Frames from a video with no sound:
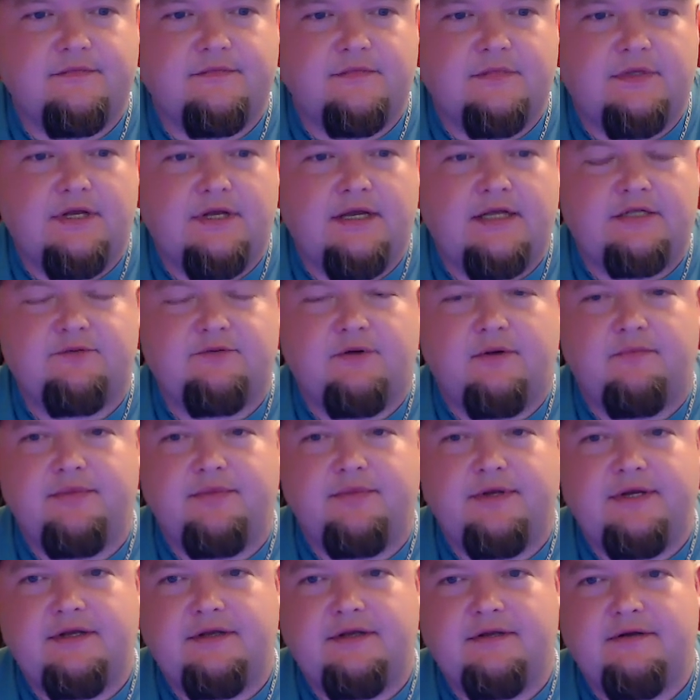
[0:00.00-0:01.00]
The H one
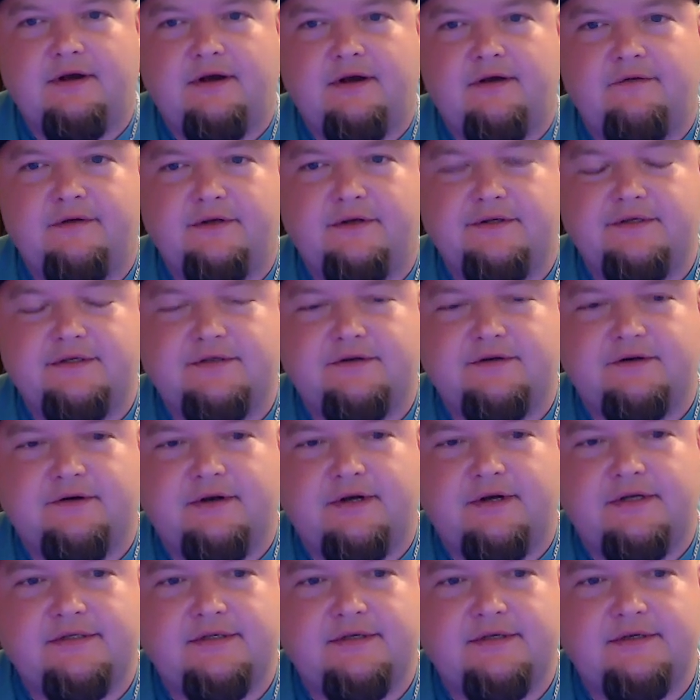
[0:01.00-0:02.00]
B uh, visas are
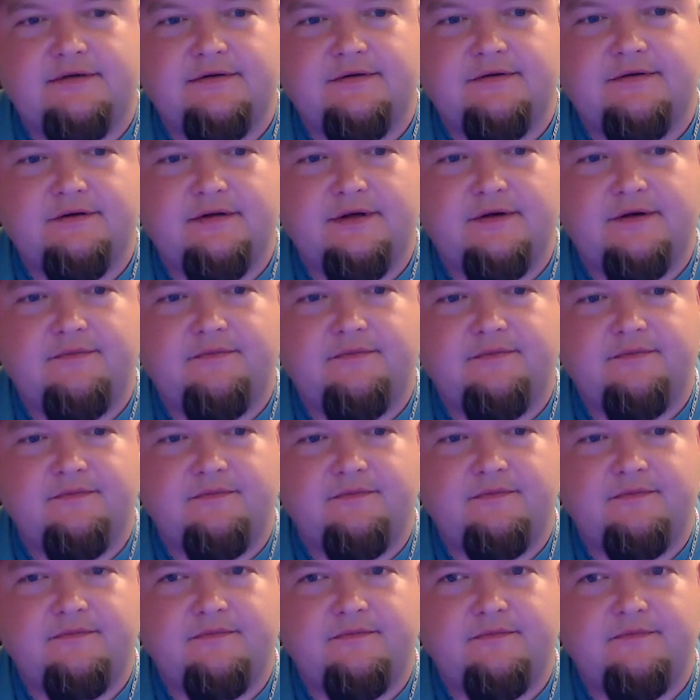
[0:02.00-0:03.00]
crazy. Yeah.
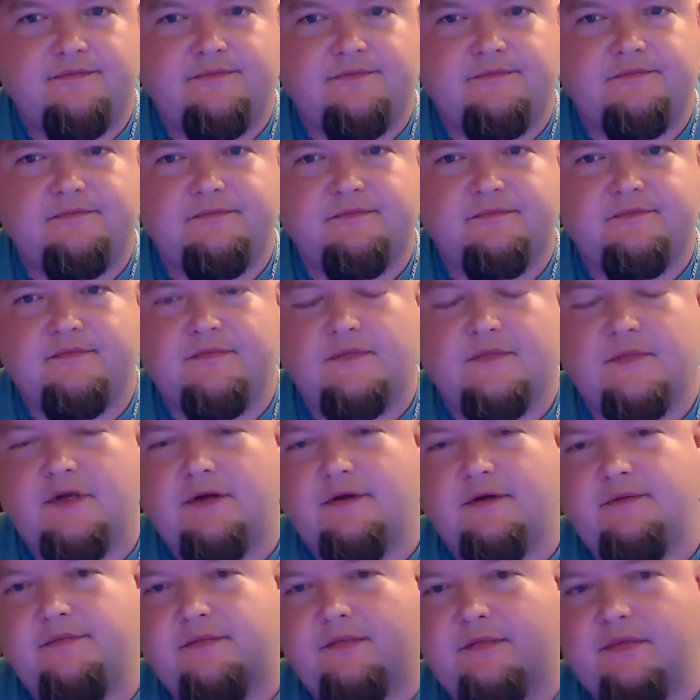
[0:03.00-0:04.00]

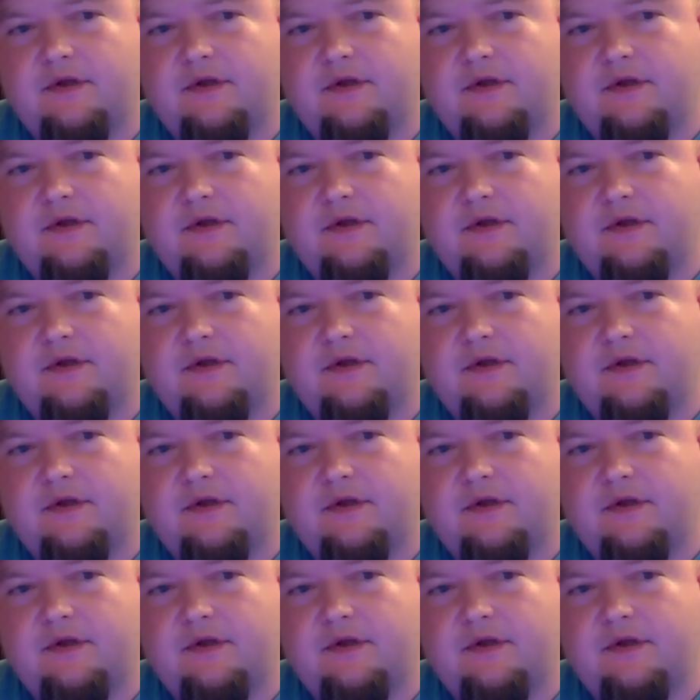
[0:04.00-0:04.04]
Yep.